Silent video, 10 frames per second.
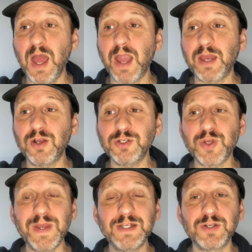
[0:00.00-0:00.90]
I can also
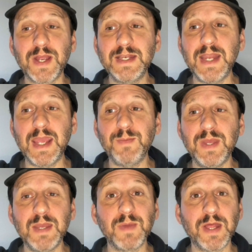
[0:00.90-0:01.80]
enter a name,
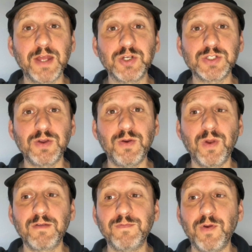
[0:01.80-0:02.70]
email address,
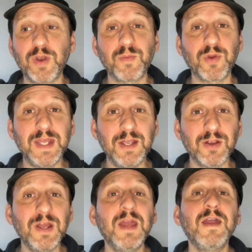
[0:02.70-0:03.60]
or phone number here.